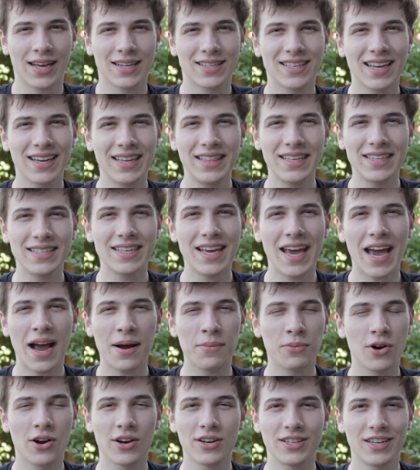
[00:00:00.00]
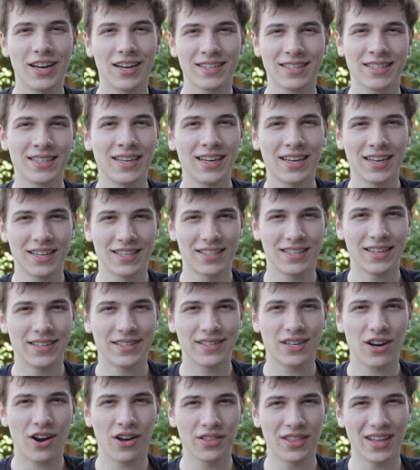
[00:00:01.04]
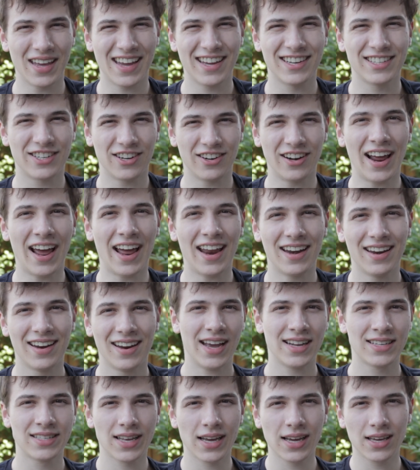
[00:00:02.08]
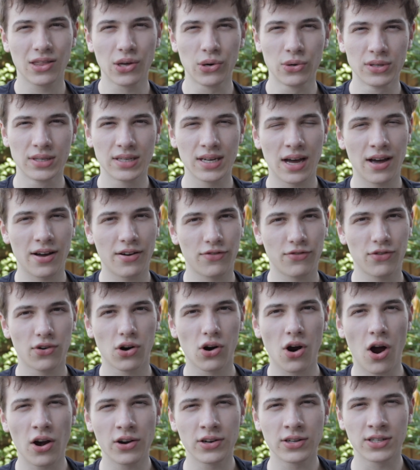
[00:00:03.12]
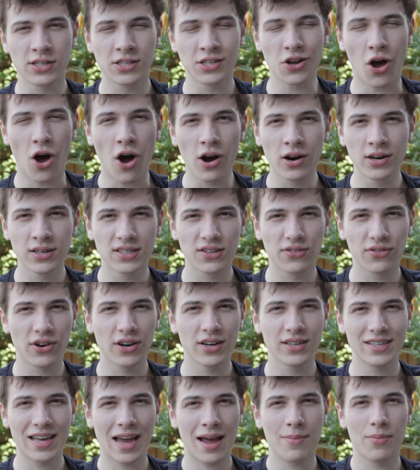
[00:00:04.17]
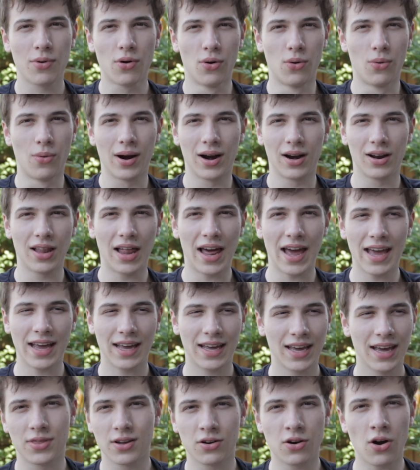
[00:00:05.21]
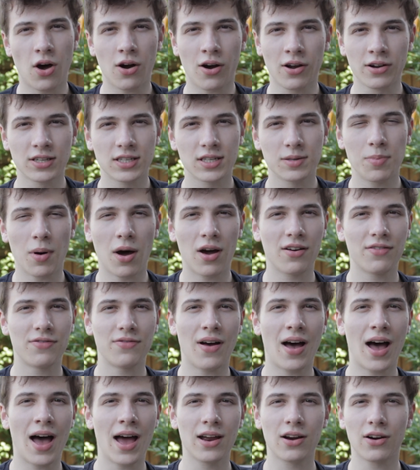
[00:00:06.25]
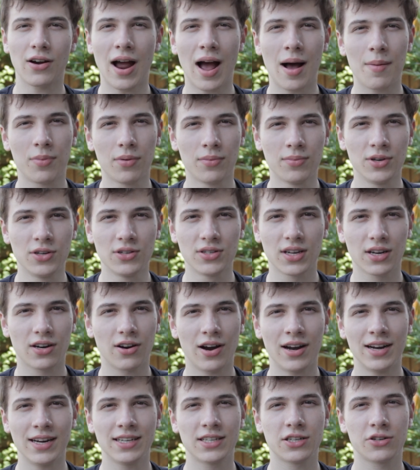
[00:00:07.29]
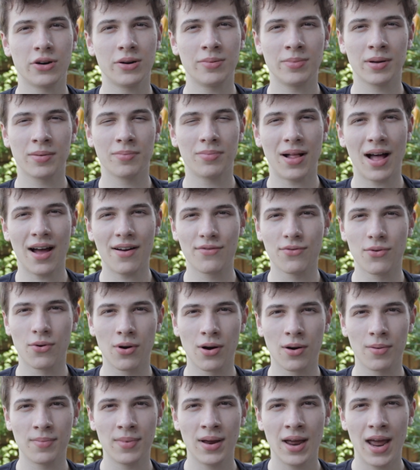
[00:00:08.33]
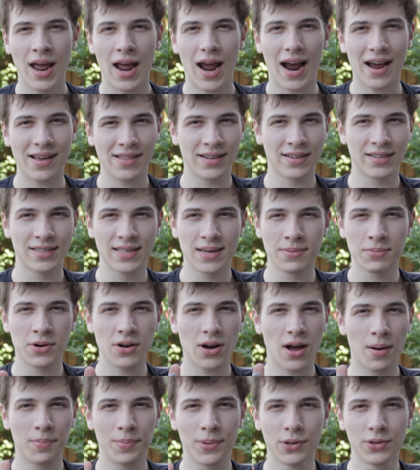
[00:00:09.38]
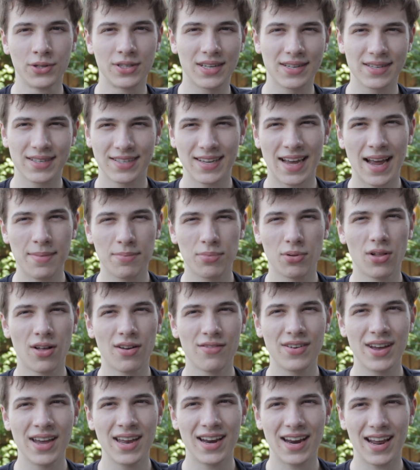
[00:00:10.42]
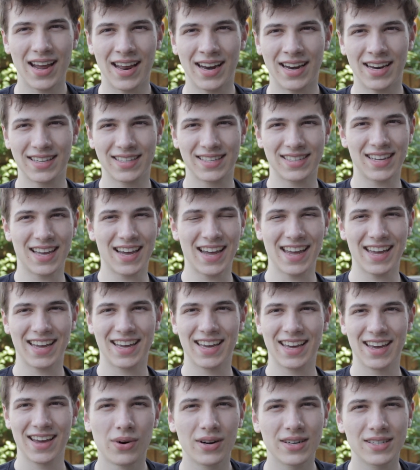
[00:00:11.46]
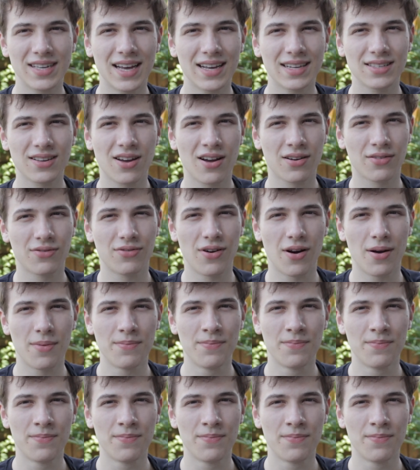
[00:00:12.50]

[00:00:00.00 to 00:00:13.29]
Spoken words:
It's like this camera doesn't exist on the internet. It's like those forgotten songs, for example, where like they're not on Spotify or Apple Music or any streaming platform, and then someone uploads a sample of it and it's like, where's that song from?